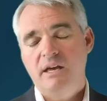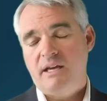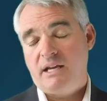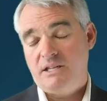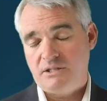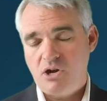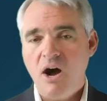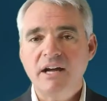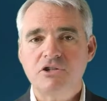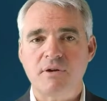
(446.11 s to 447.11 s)
Because in
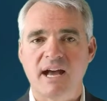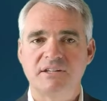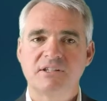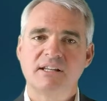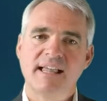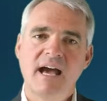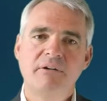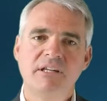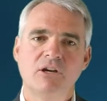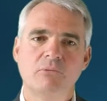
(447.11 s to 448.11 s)
contrast, cloud
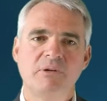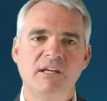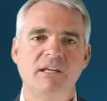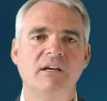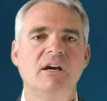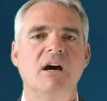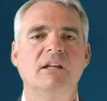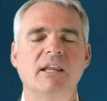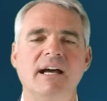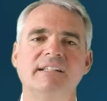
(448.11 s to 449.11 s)
ERP
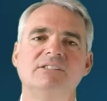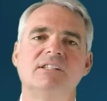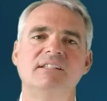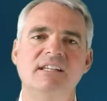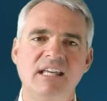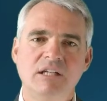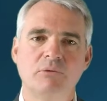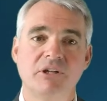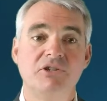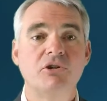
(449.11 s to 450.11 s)
aligns
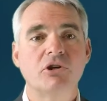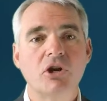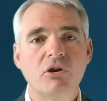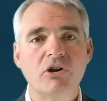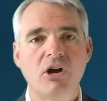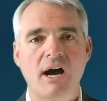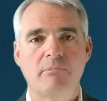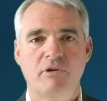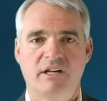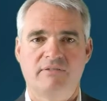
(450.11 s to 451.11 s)
continually to your current
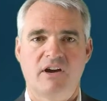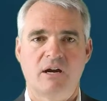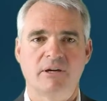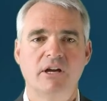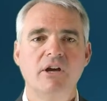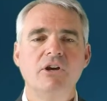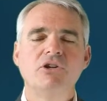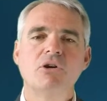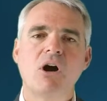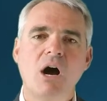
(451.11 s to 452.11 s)
operating environment.
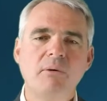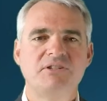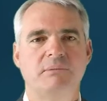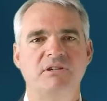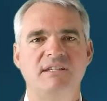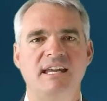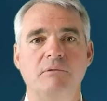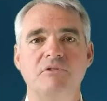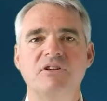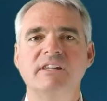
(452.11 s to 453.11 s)
You're always up to date
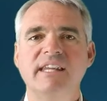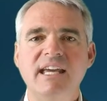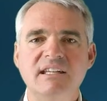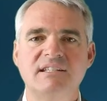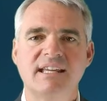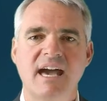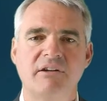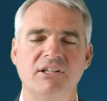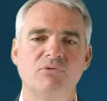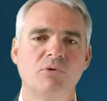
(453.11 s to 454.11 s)
with the latest
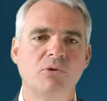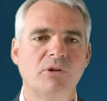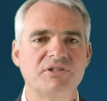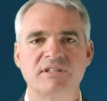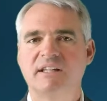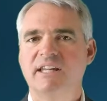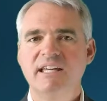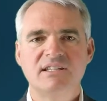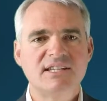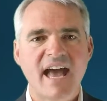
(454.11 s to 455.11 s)
accounting rules and the
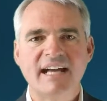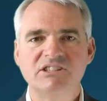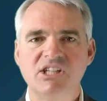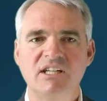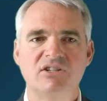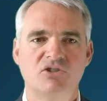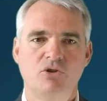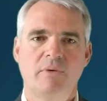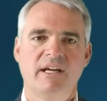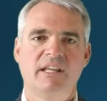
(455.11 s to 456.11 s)
latest tax changes and new
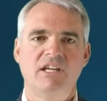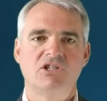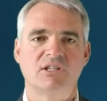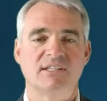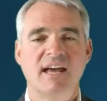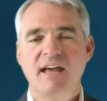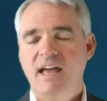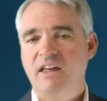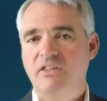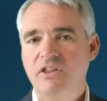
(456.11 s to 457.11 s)
regulations.
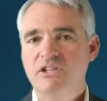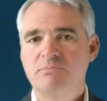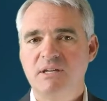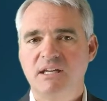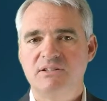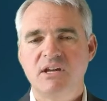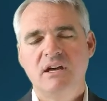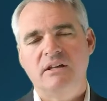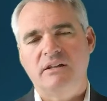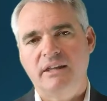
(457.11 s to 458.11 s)
And this means
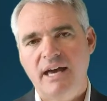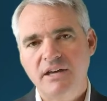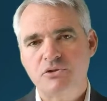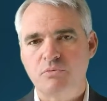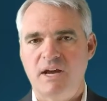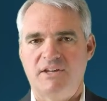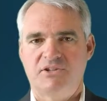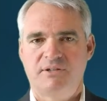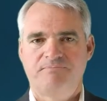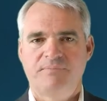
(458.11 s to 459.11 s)
less
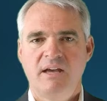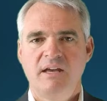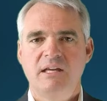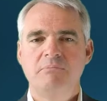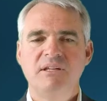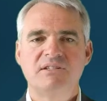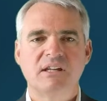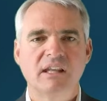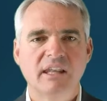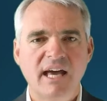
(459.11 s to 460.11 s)
risk. It means
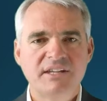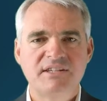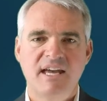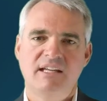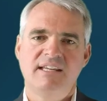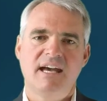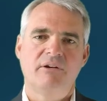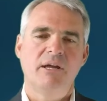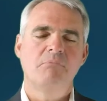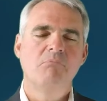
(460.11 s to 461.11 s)
less
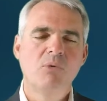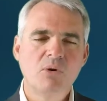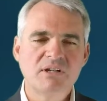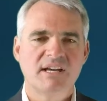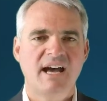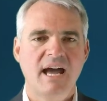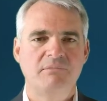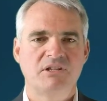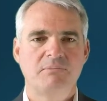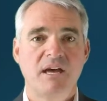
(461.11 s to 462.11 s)
headcount and more time
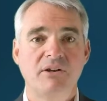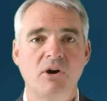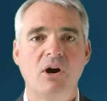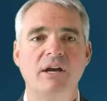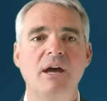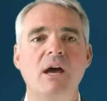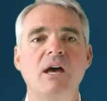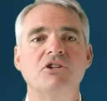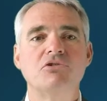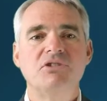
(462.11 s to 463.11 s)
to spend on
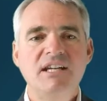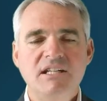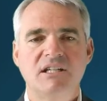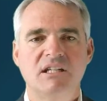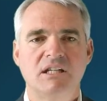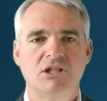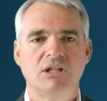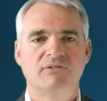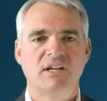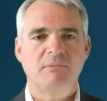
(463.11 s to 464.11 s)
strategic
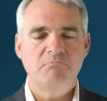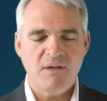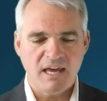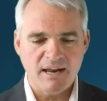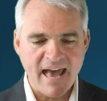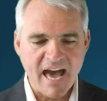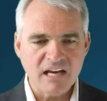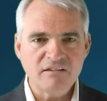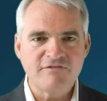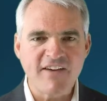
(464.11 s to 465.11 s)
initiatives and
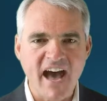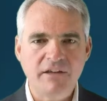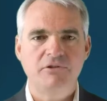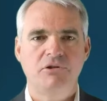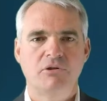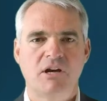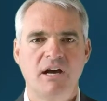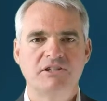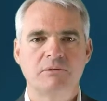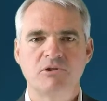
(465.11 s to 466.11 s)
adding value to your
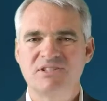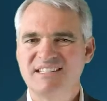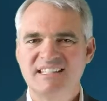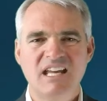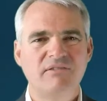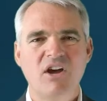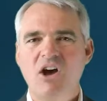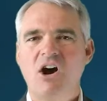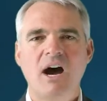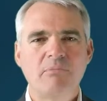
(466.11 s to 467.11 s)
customers instead of
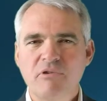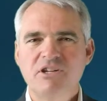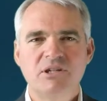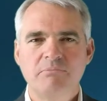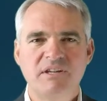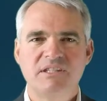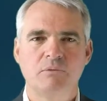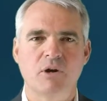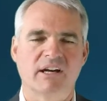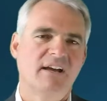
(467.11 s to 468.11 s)
operational busy
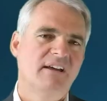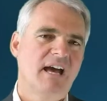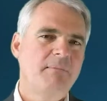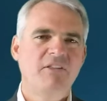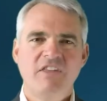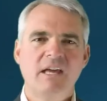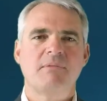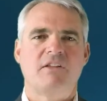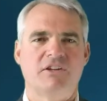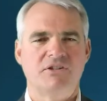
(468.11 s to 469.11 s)
work. I mean, think
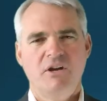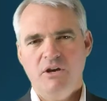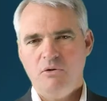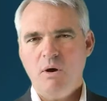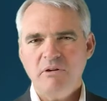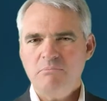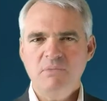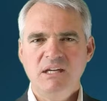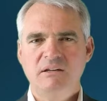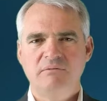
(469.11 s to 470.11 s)
about this. What would it
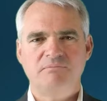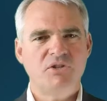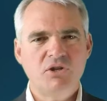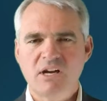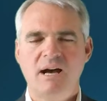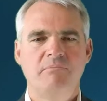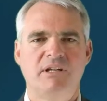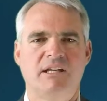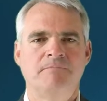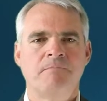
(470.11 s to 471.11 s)
mean to your
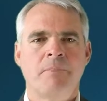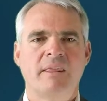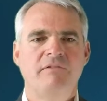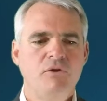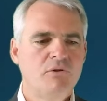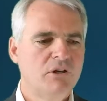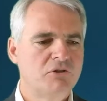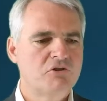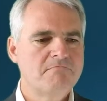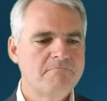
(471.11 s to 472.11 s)
company if you could
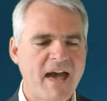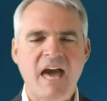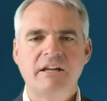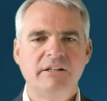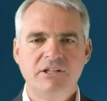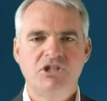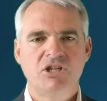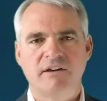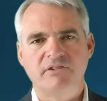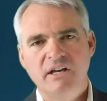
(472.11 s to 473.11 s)
dramatically
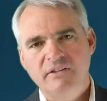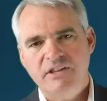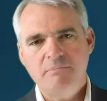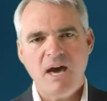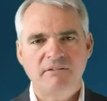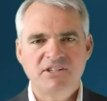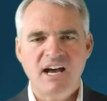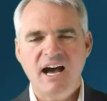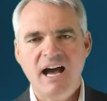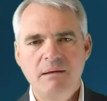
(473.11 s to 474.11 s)
shift the amount of
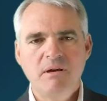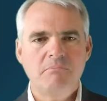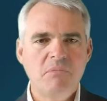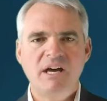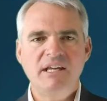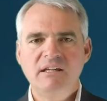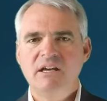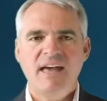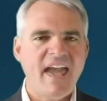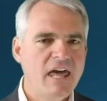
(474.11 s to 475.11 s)
time, money,
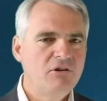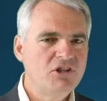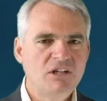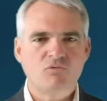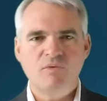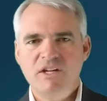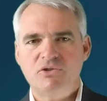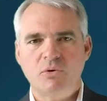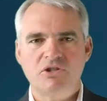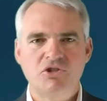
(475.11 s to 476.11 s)
energy,
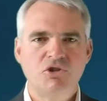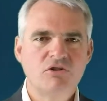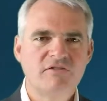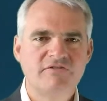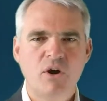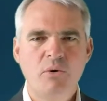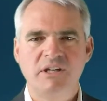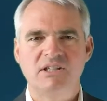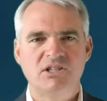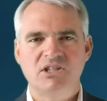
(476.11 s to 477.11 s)
resources you're
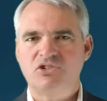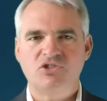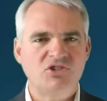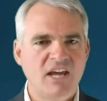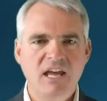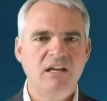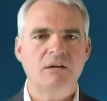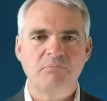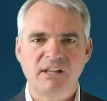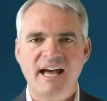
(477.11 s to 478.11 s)
devoting to just staying
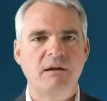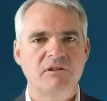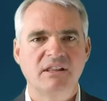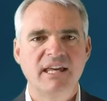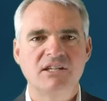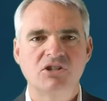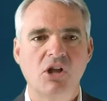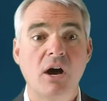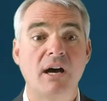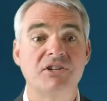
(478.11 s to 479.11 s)
compliant with the latest
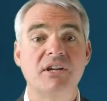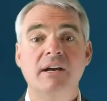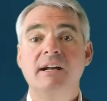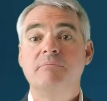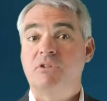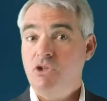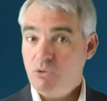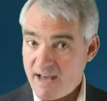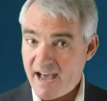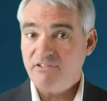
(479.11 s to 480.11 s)
laws? You
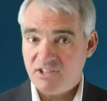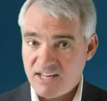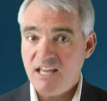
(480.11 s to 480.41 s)
have to stay